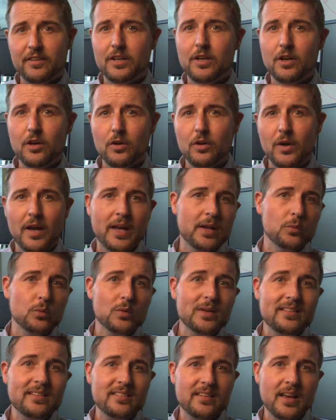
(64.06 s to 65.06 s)
to go and
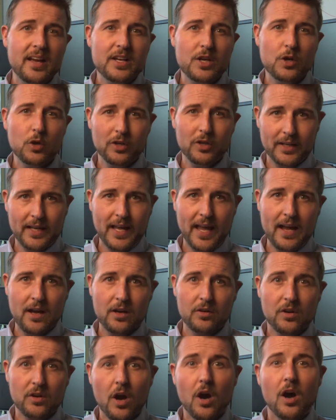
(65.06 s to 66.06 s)
reset your
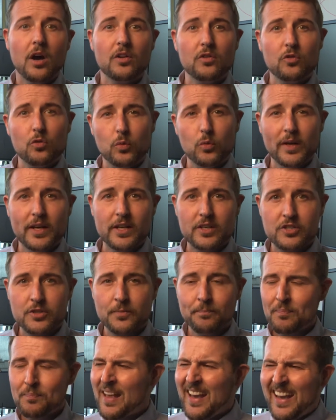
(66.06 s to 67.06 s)
account on Twitch.
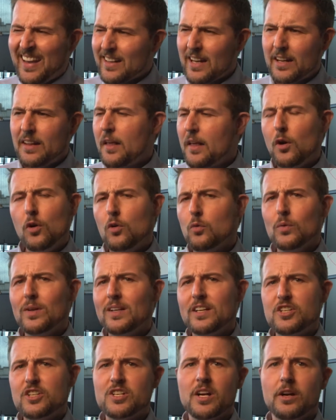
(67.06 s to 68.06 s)
Now, they don't
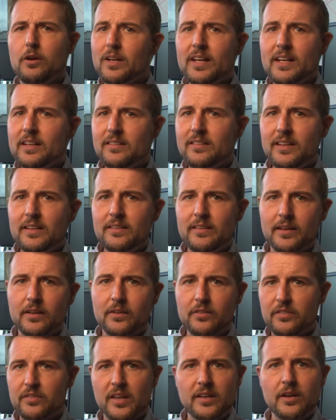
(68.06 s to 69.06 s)
really share any
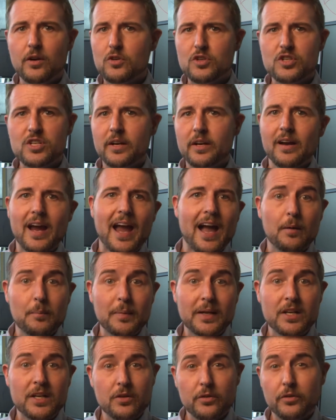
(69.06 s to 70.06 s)
details. They don't share how
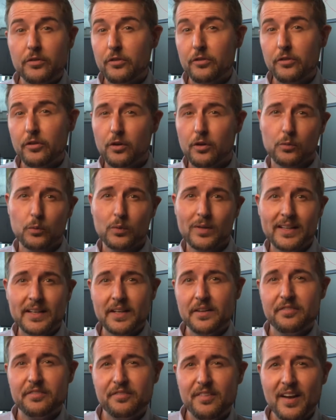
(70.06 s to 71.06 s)
many users are
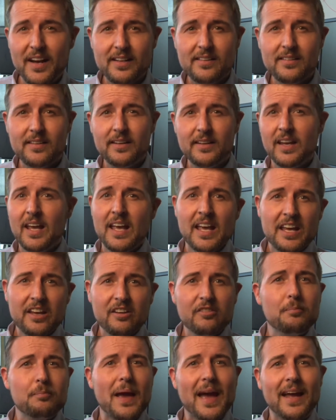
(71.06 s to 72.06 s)
really affected,
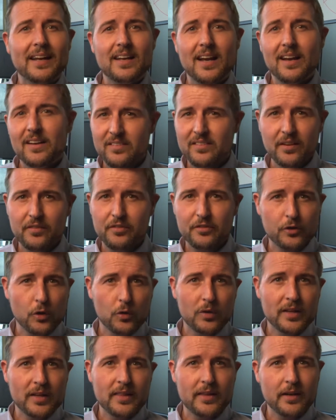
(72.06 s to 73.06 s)
if bad guys have
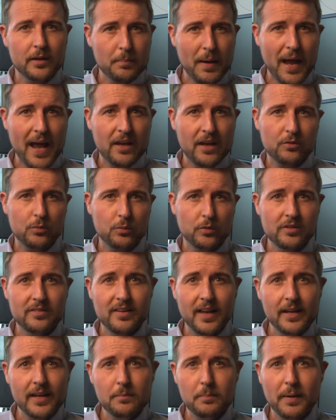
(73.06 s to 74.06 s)
stolen their password
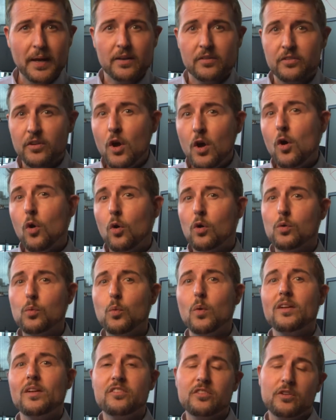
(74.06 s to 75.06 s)
database, or
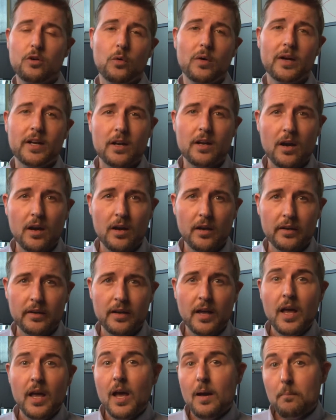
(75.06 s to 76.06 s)
what's going on.
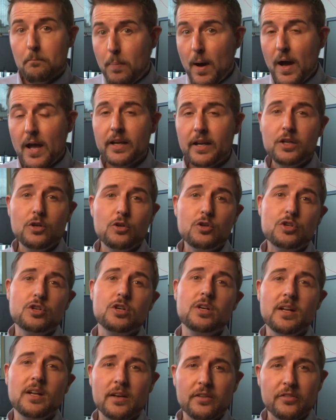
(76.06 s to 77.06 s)
But you
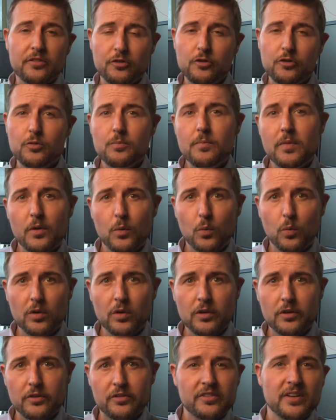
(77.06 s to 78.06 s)
should assume the
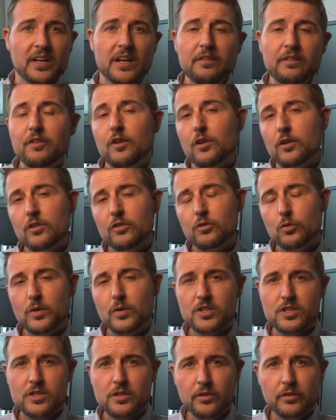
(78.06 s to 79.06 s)
worst. If you're a
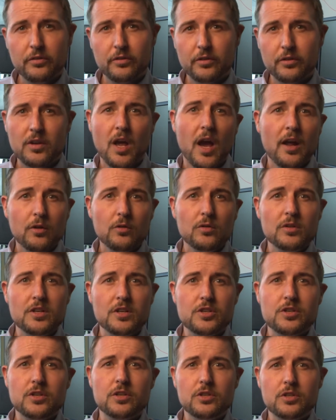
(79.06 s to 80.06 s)
Twitch user, not only
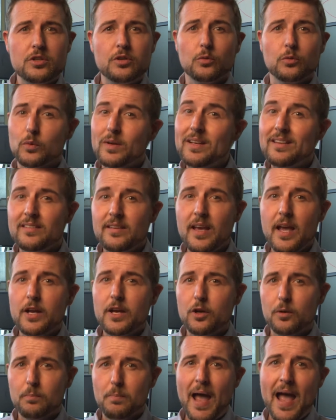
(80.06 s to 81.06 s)
should you reset
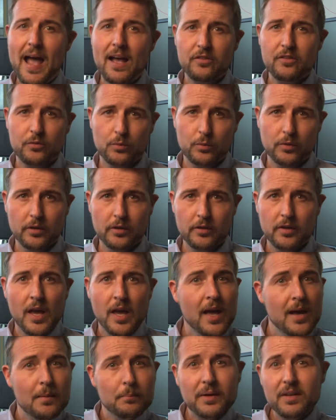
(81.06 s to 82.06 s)
your password,
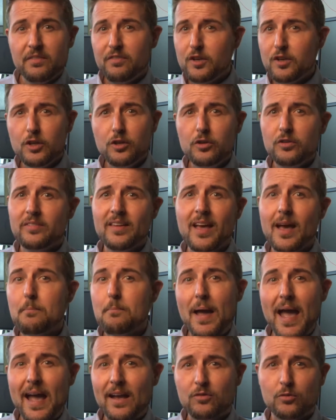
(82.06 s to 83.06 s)
but if you use that
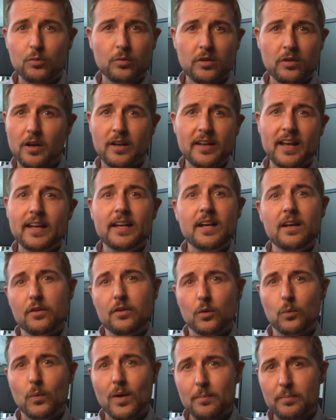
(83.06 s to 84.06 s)
password on any
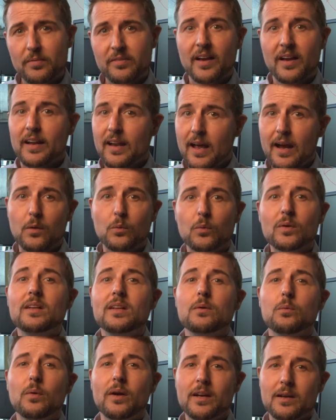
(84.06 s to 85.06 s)
other website, I
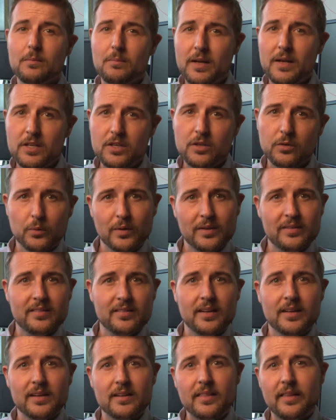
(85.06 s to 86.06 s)
really recommend you
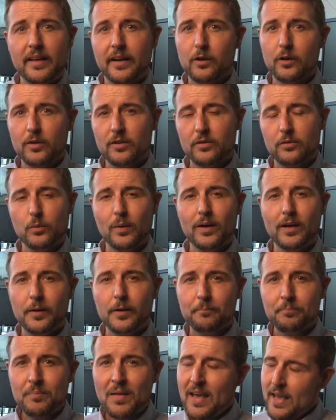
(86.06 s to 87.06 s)
reset it there as
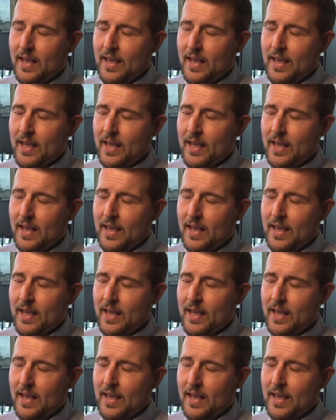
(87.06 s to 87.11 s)
well.